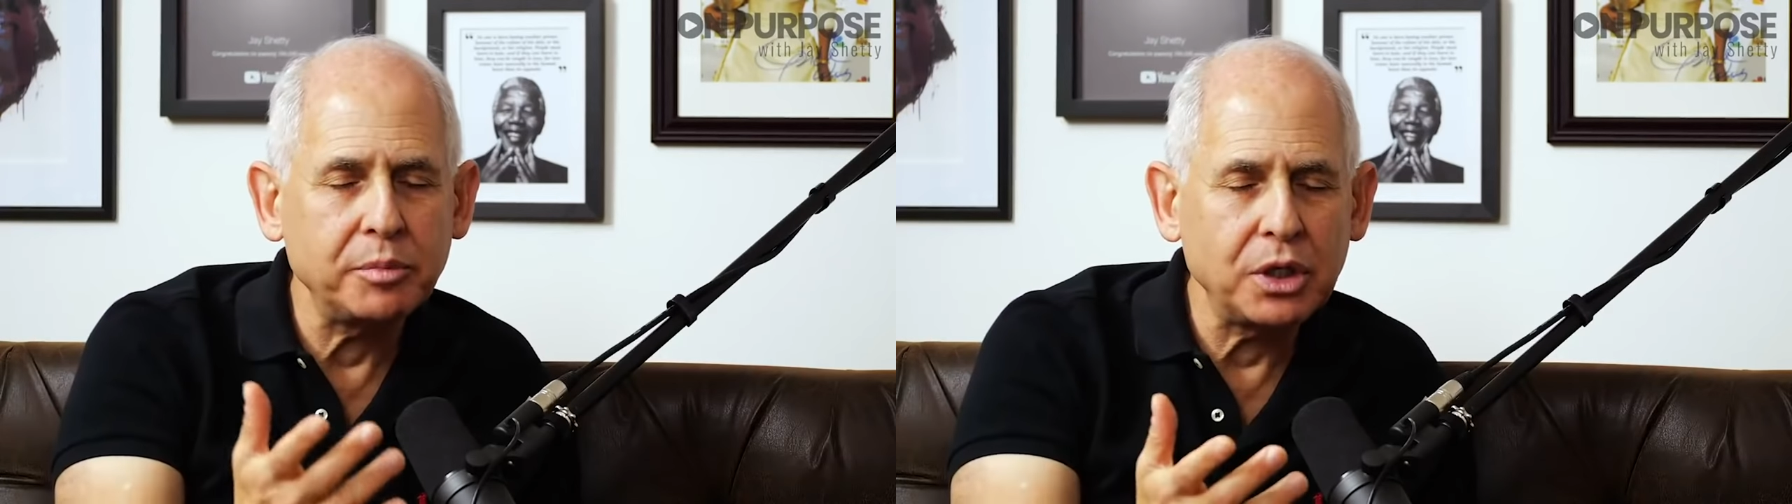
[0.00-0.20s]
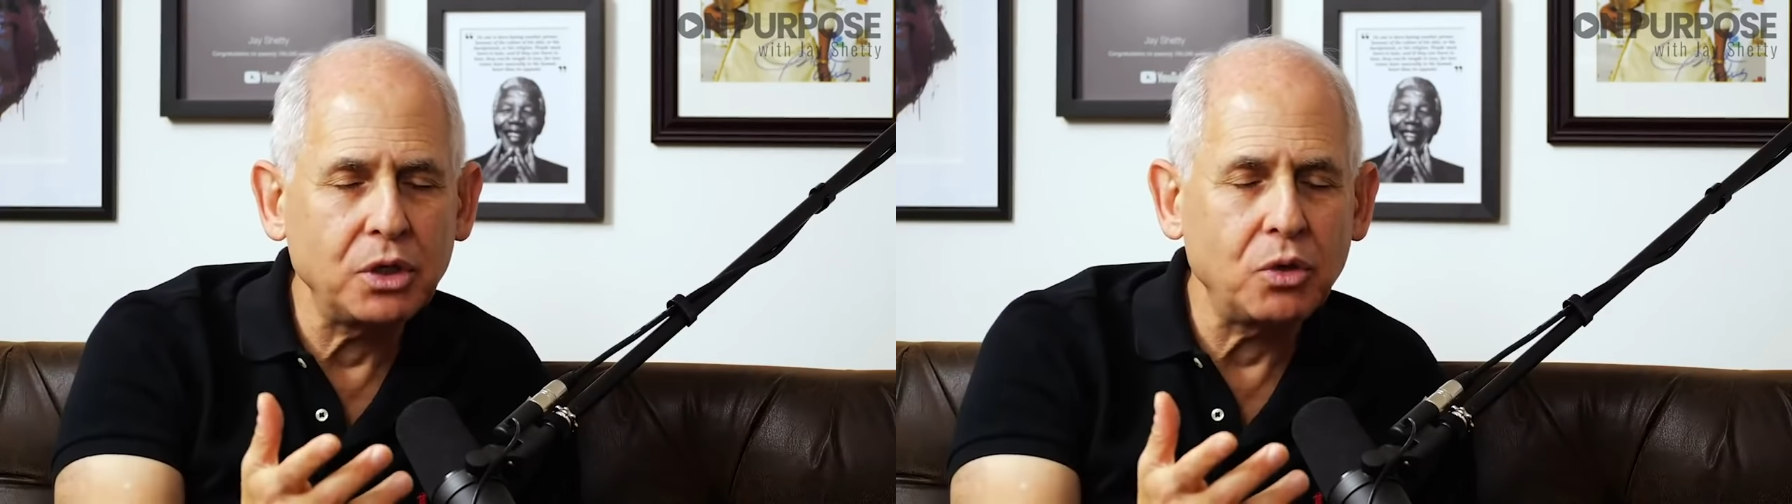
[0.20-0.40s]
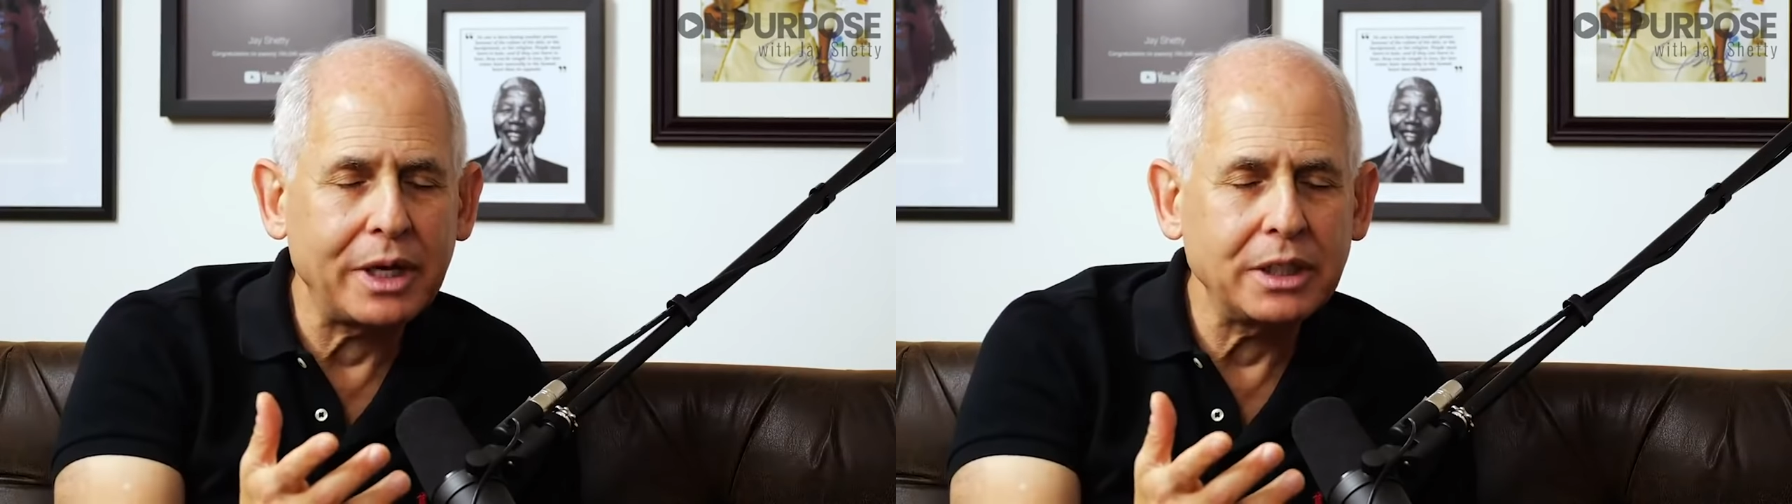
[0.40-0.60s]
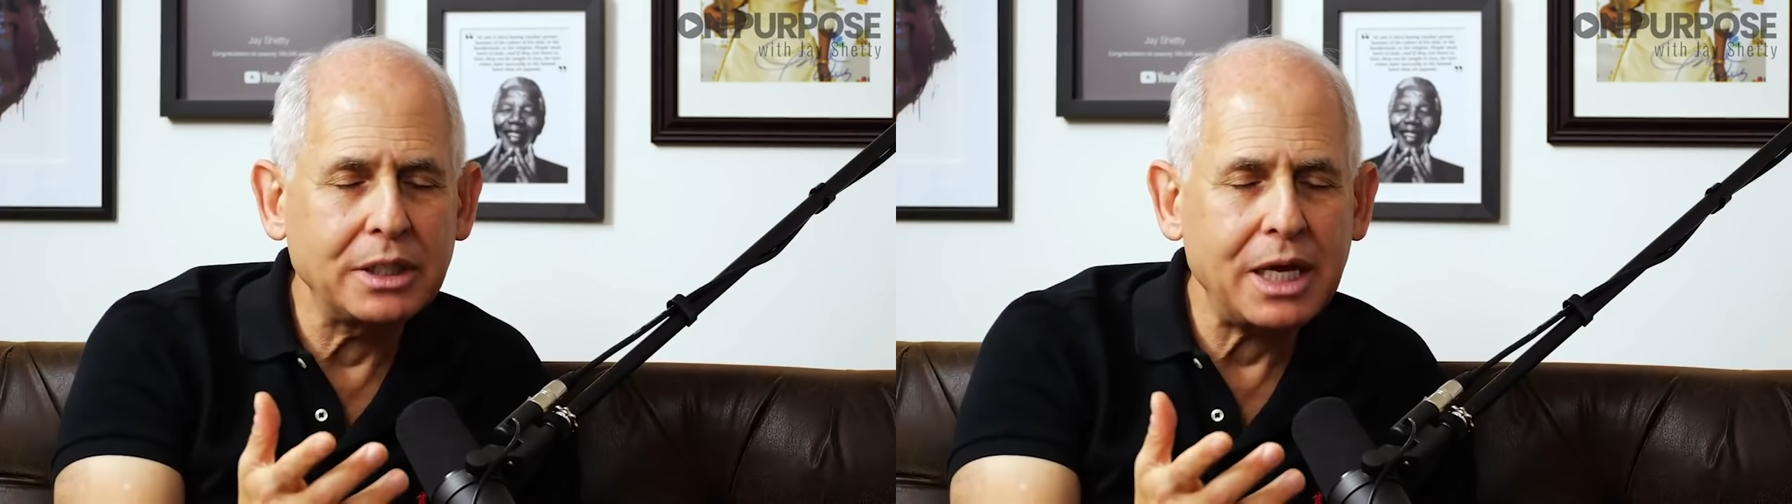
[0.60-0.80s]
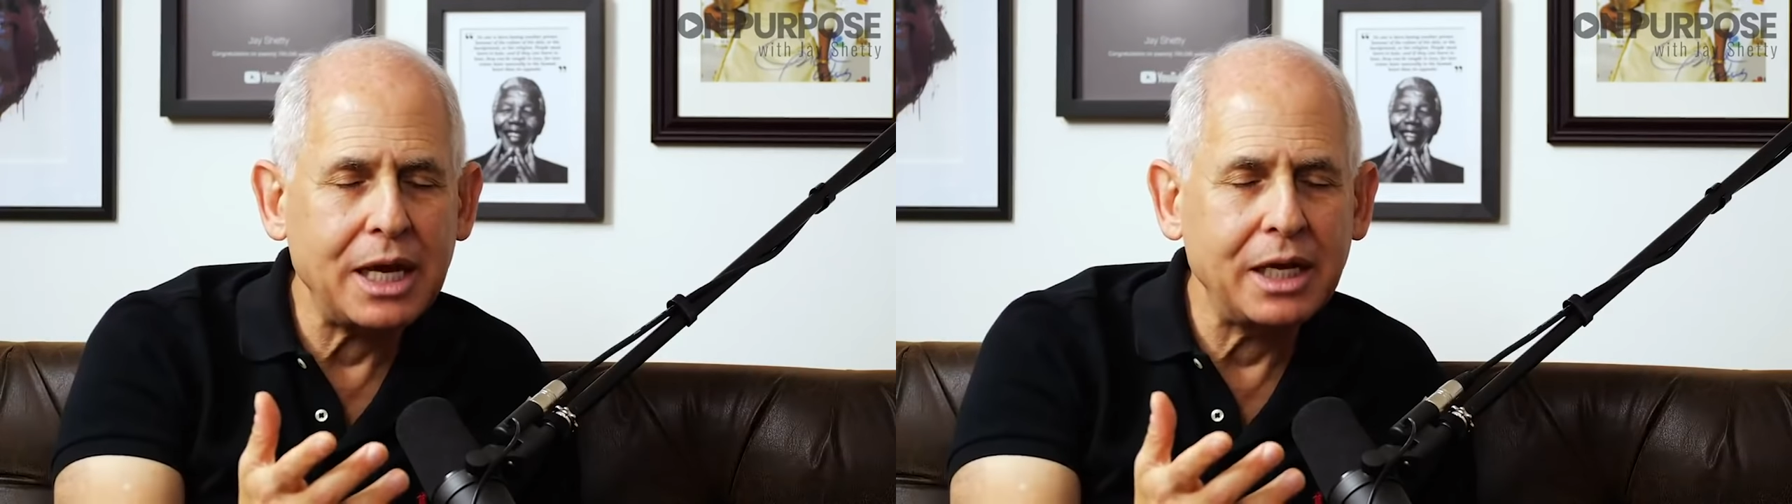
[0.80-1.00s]
be a great
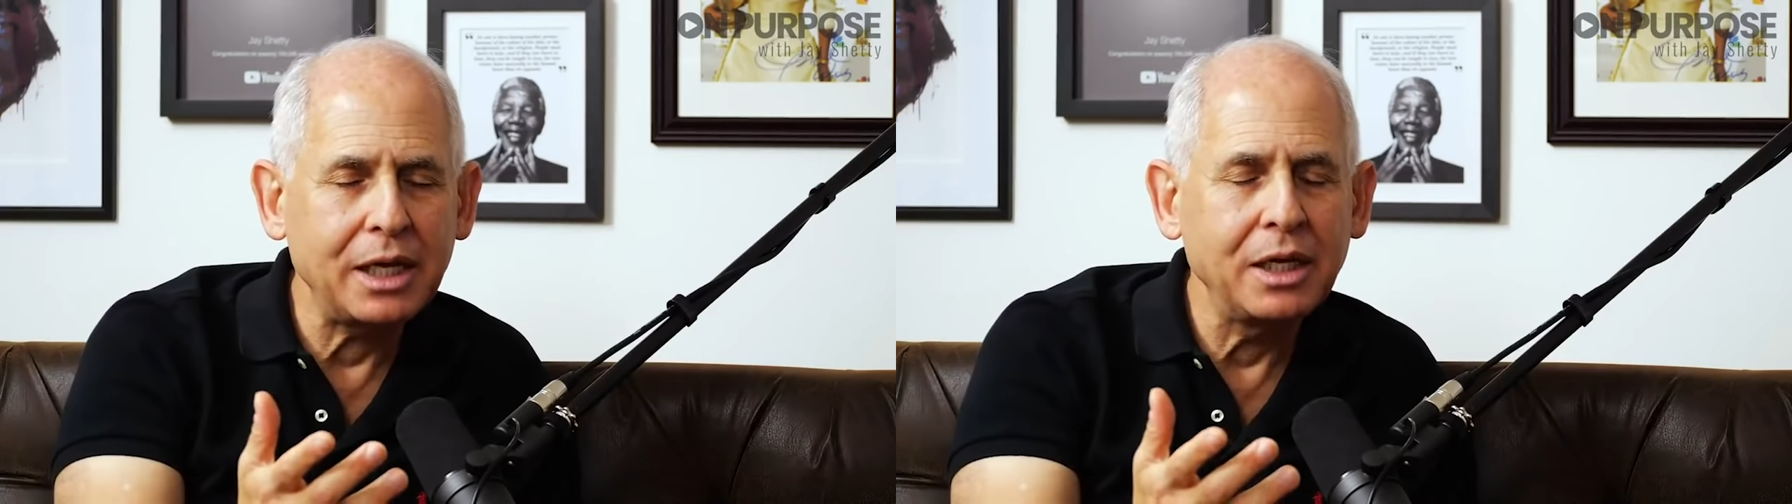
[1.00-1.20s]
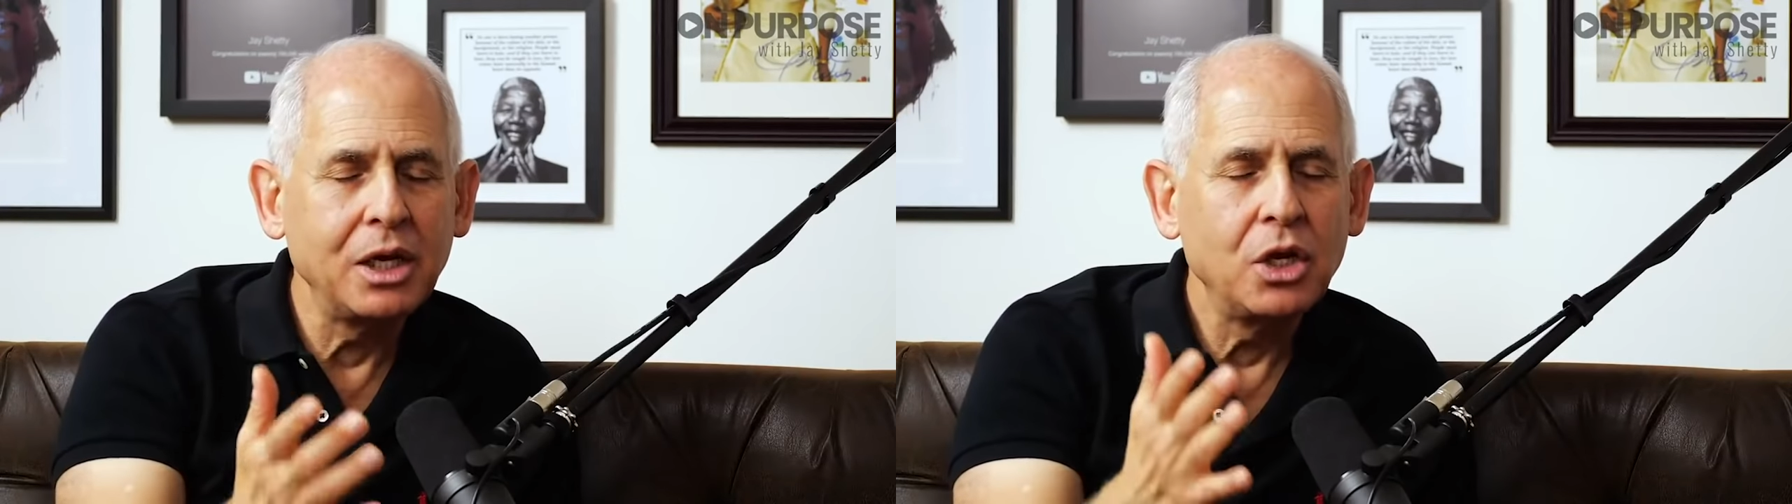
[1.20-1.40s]
day,